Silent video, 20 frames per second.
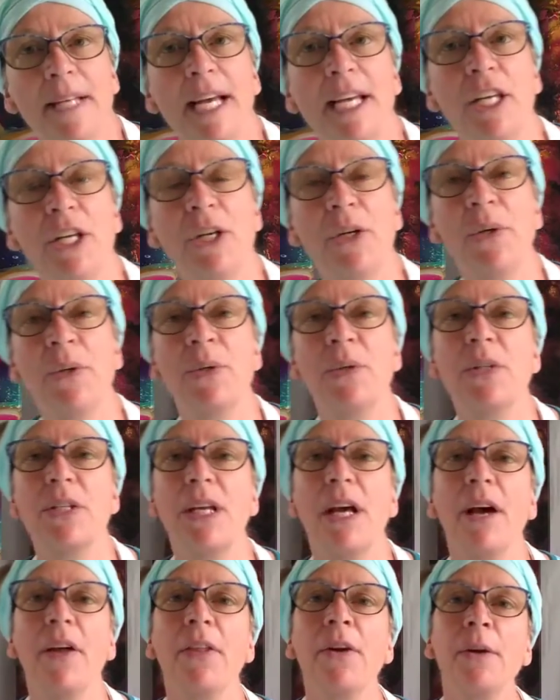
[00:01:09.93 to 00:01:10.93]
I use
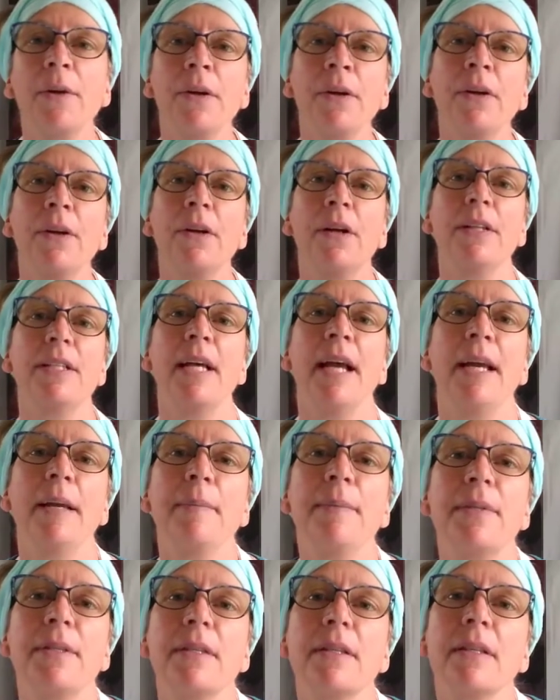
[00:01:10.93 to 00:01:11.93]
other
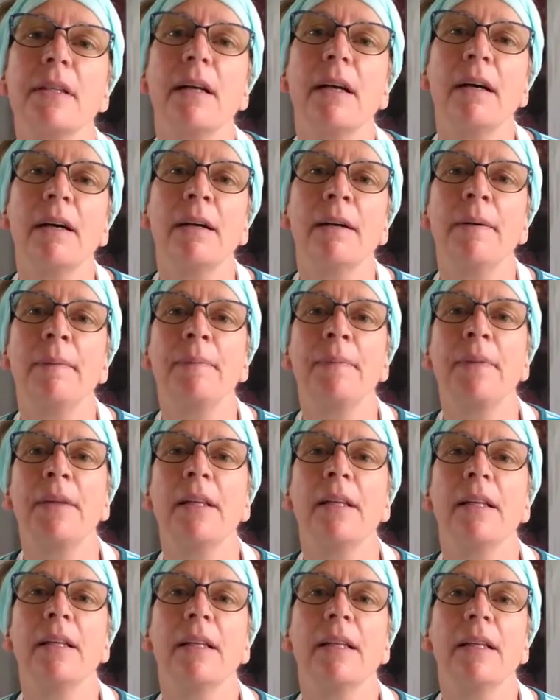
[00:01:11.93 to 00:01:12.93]
types,
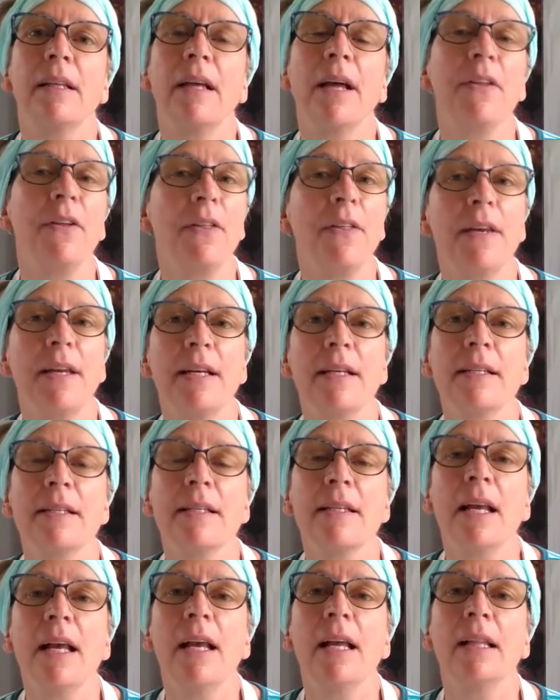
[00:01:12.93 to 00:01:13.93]
other
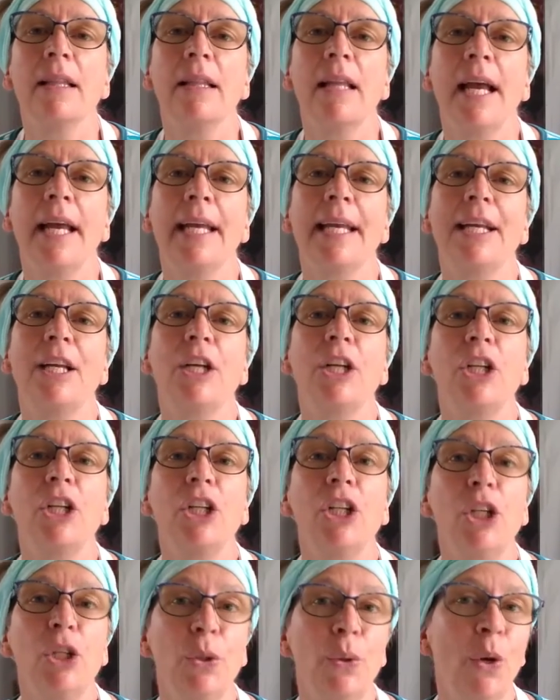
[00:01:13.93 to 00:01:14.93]
things like
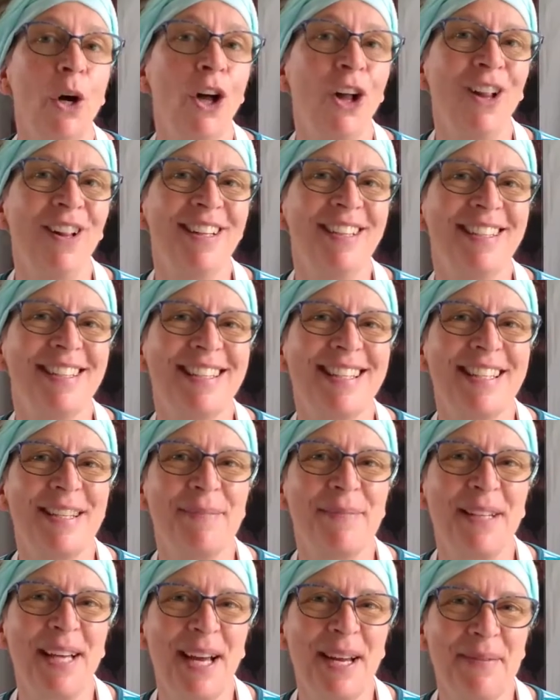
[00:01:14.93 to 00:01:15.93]
Gluol.
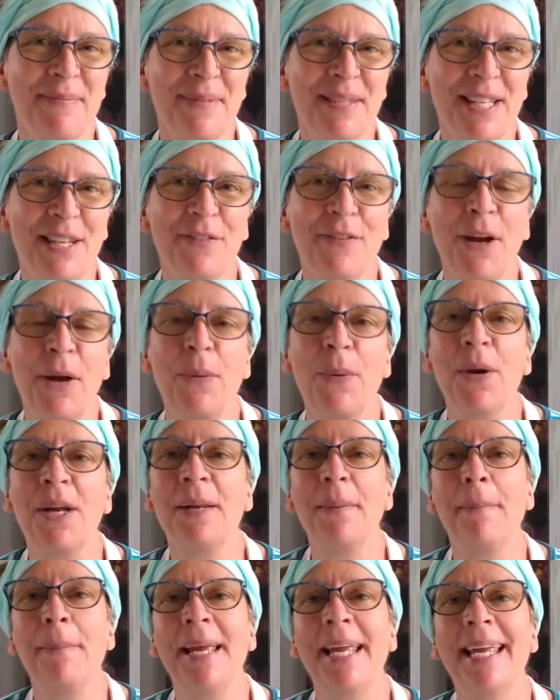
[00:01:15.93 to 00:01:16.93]
Sometimes if I want
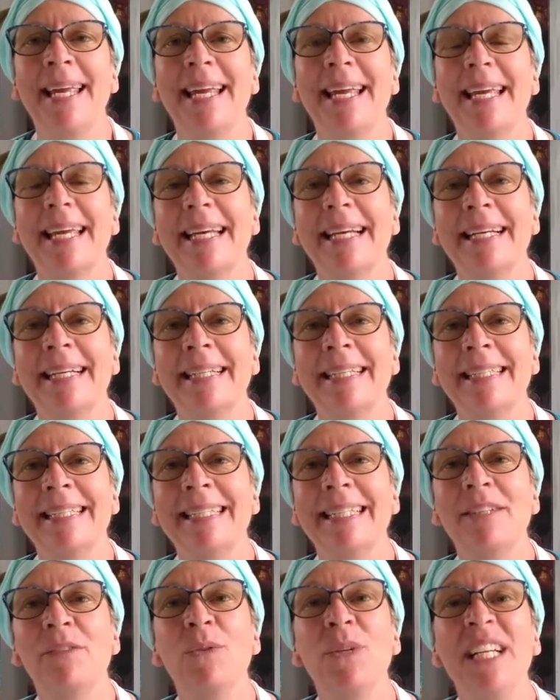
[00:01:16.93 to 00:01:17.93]
to make
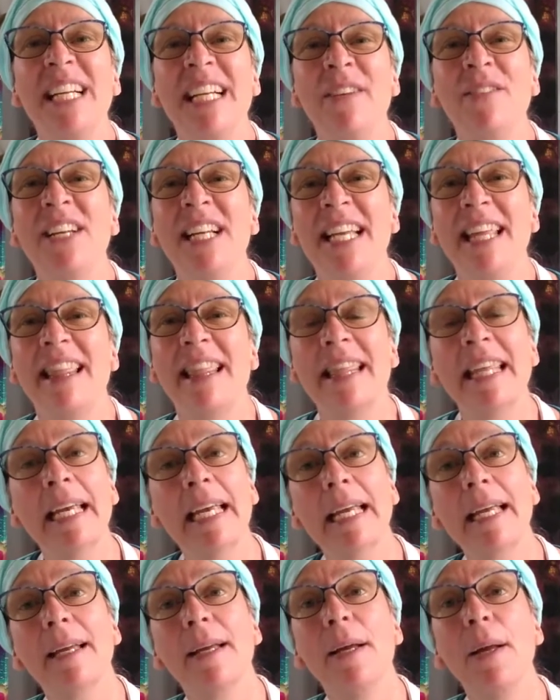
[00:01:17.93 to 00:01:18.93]
a really, really
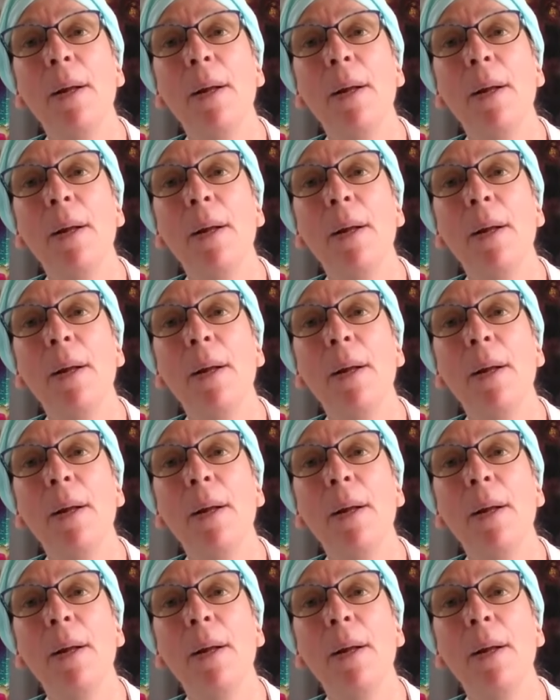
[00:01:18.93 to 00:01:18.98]
thick